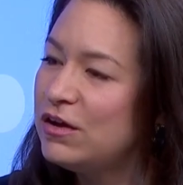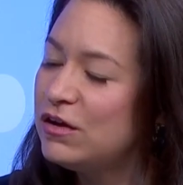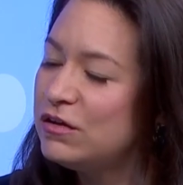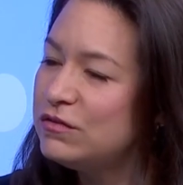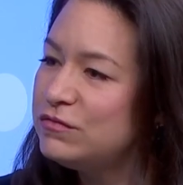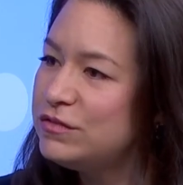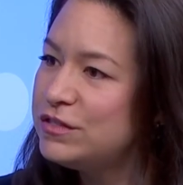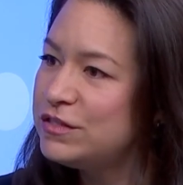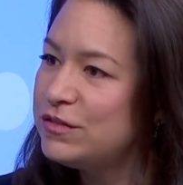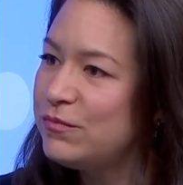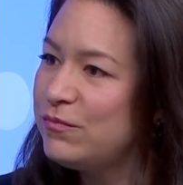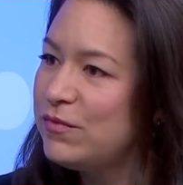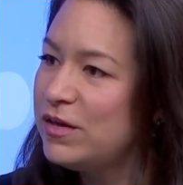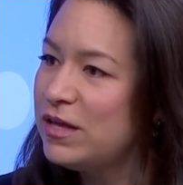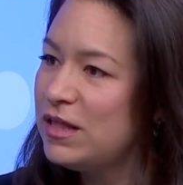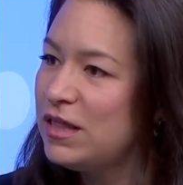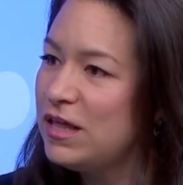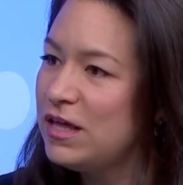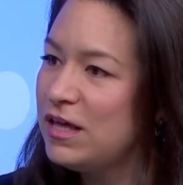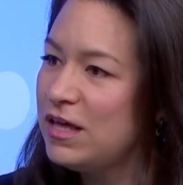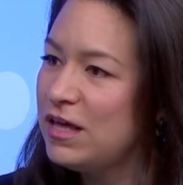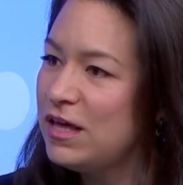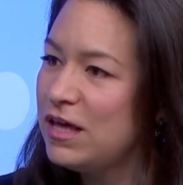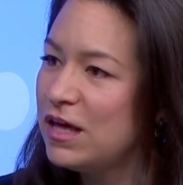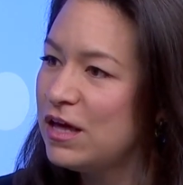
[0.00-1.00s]

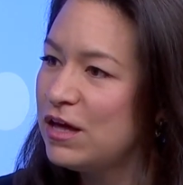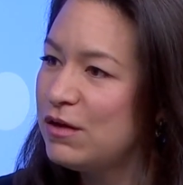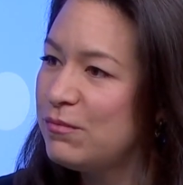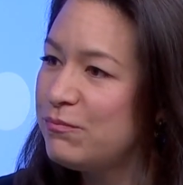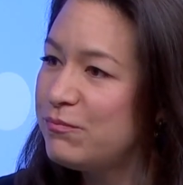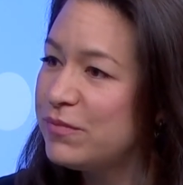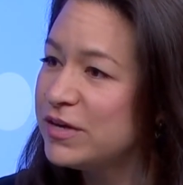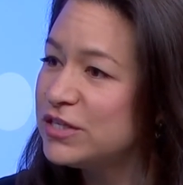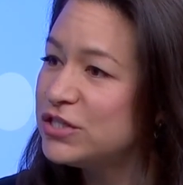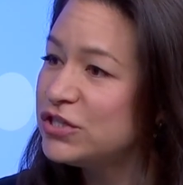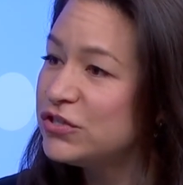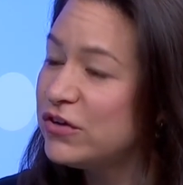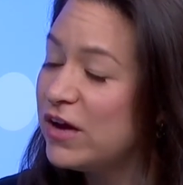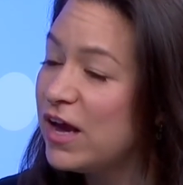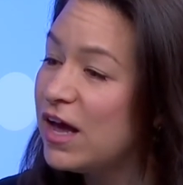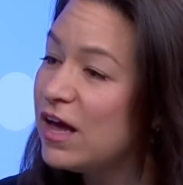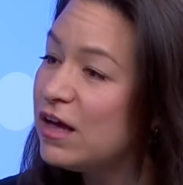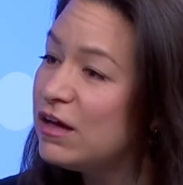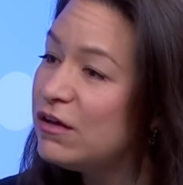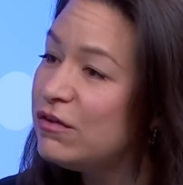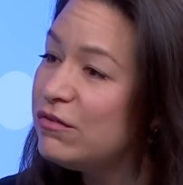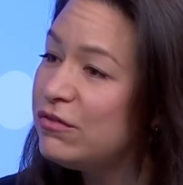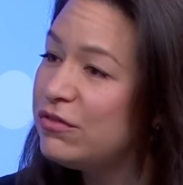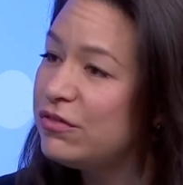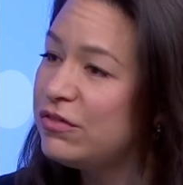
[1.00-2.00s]
ultimately, better
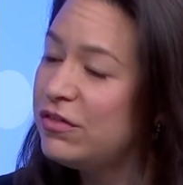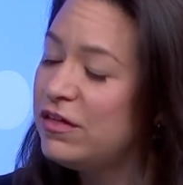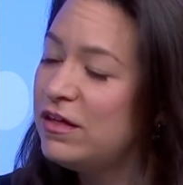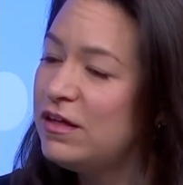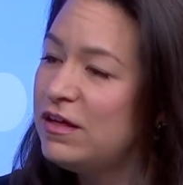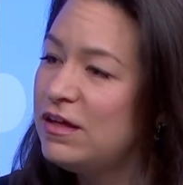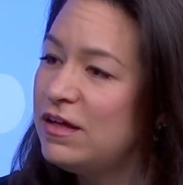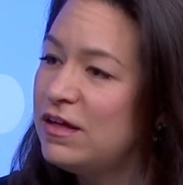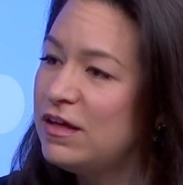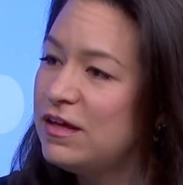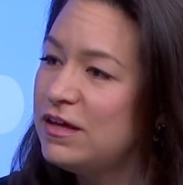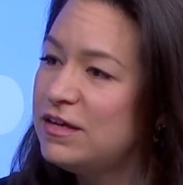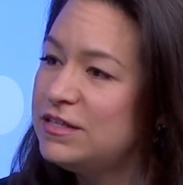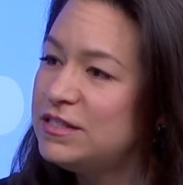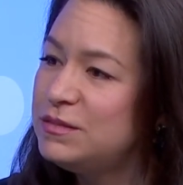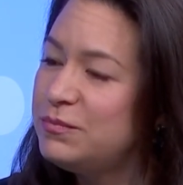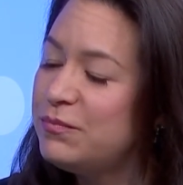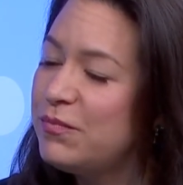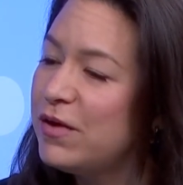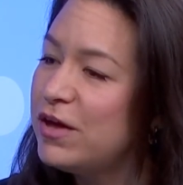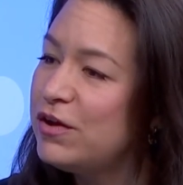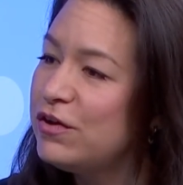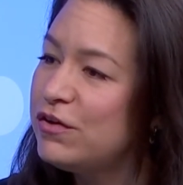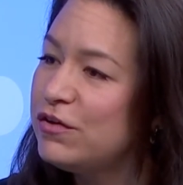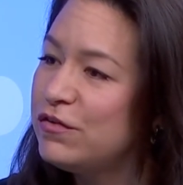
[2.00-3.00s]
health is
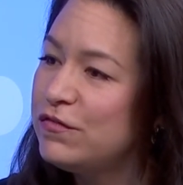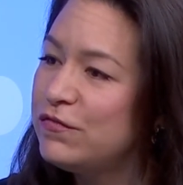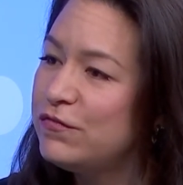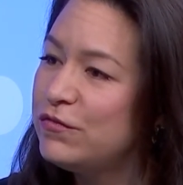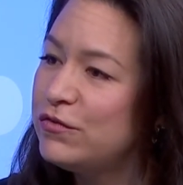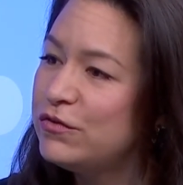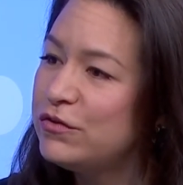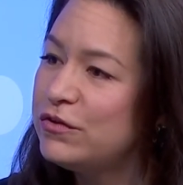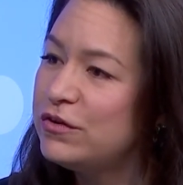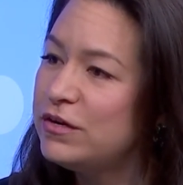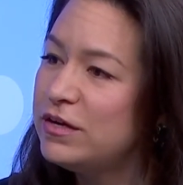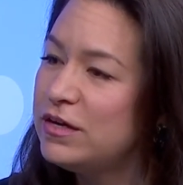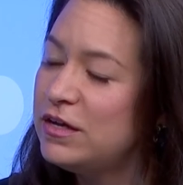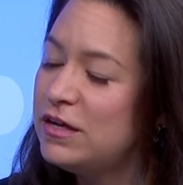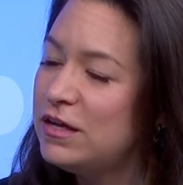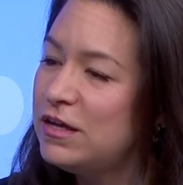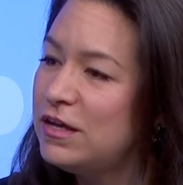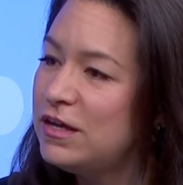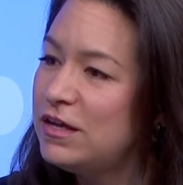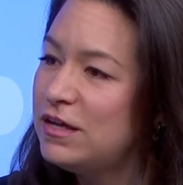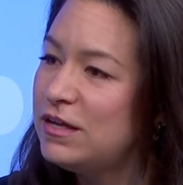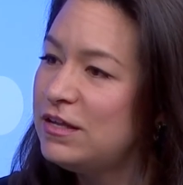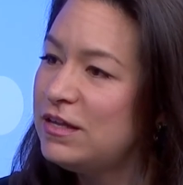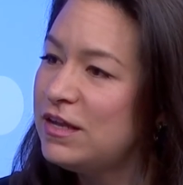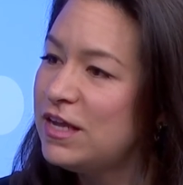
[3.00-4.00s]
better for
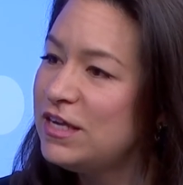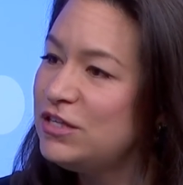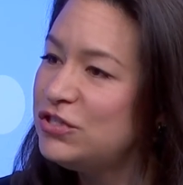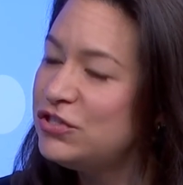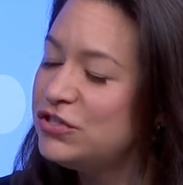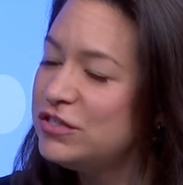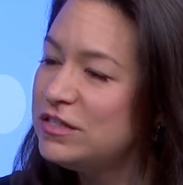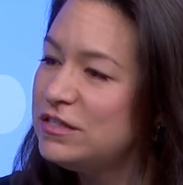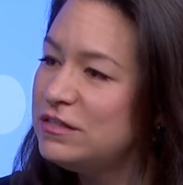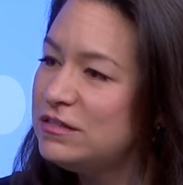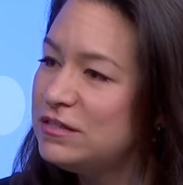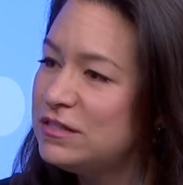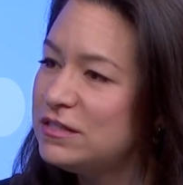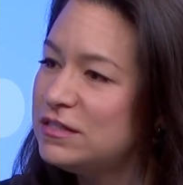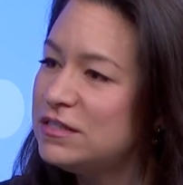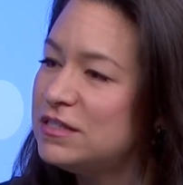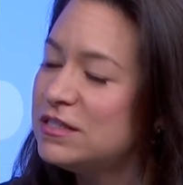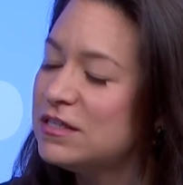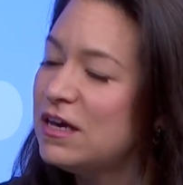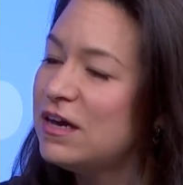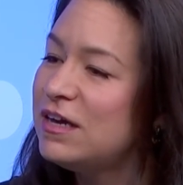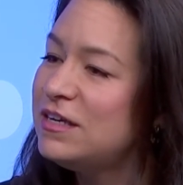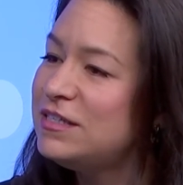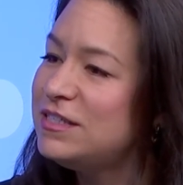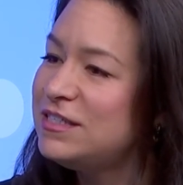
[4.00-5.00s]
nations,
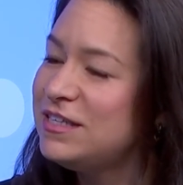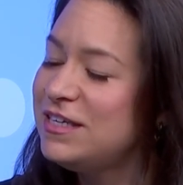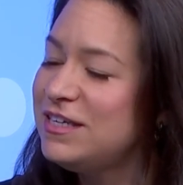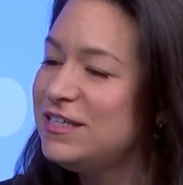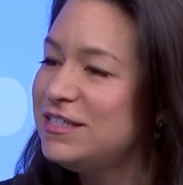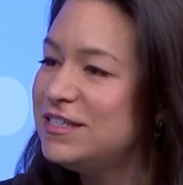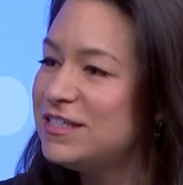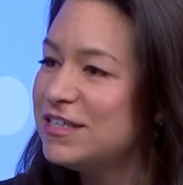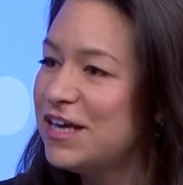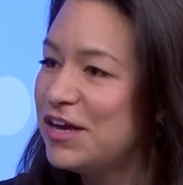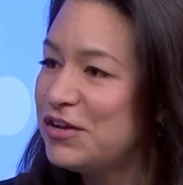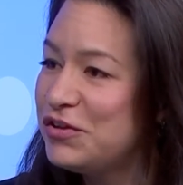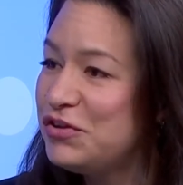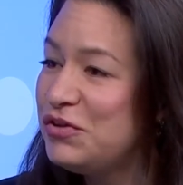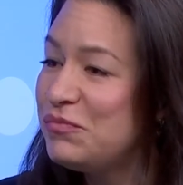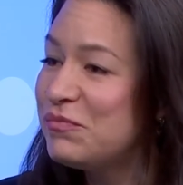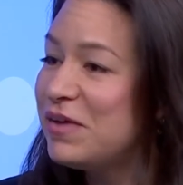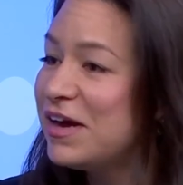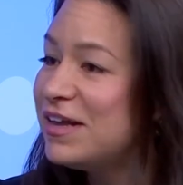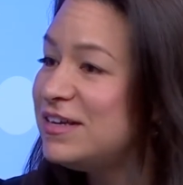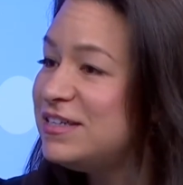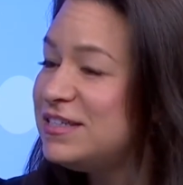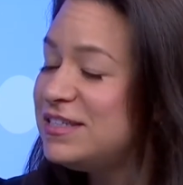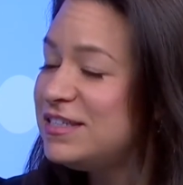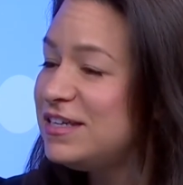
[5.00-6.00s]
societies, and
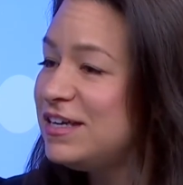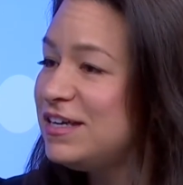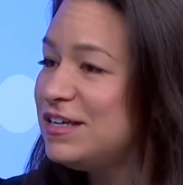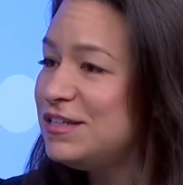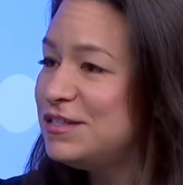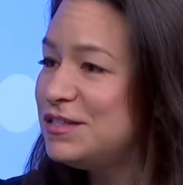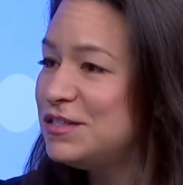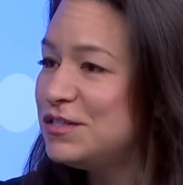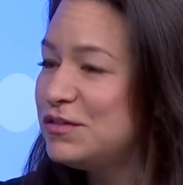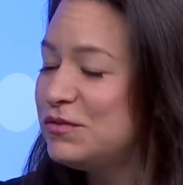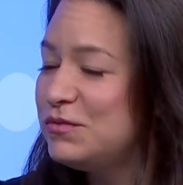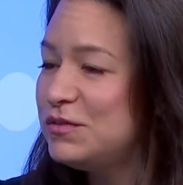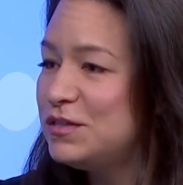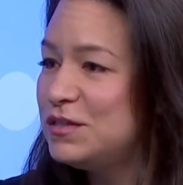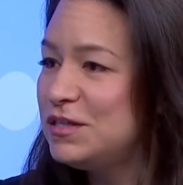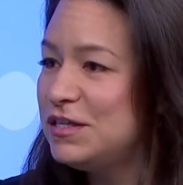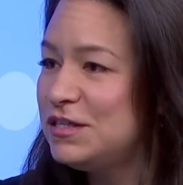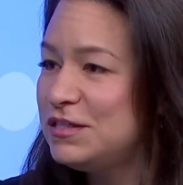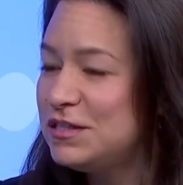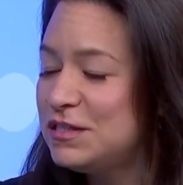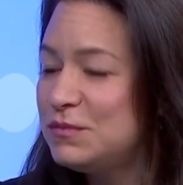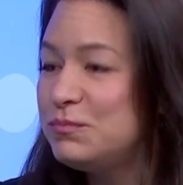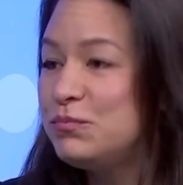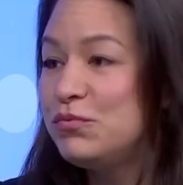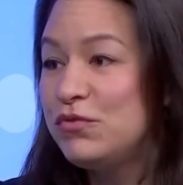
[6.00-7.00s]
humanity. So
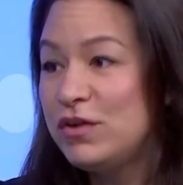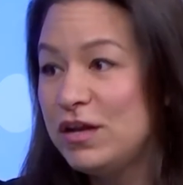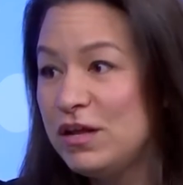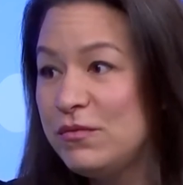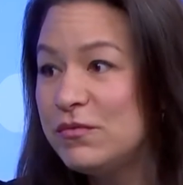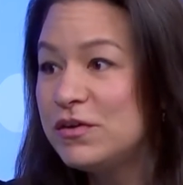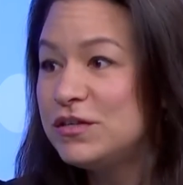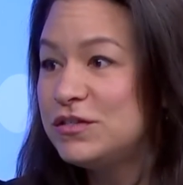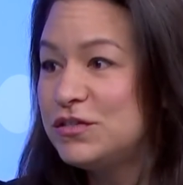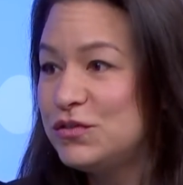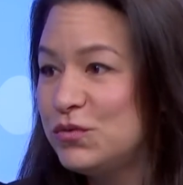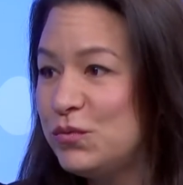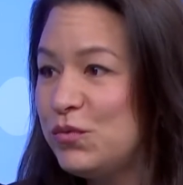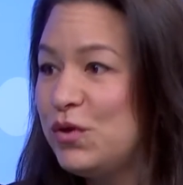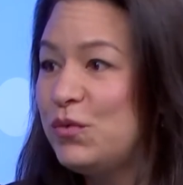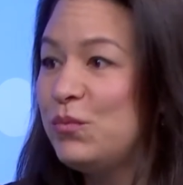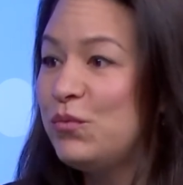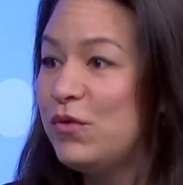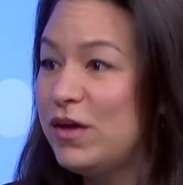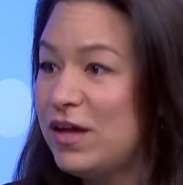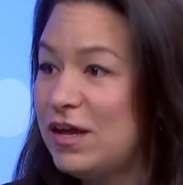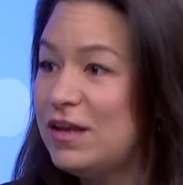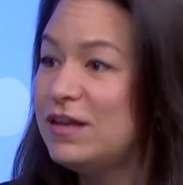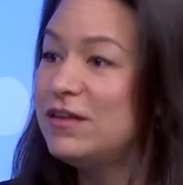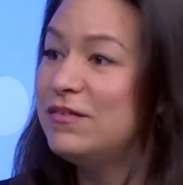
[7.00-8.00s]
it's pretty much a
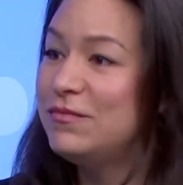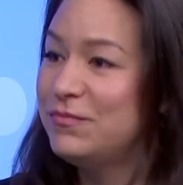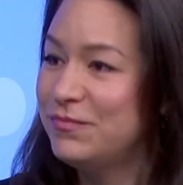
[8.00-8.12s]
win-win.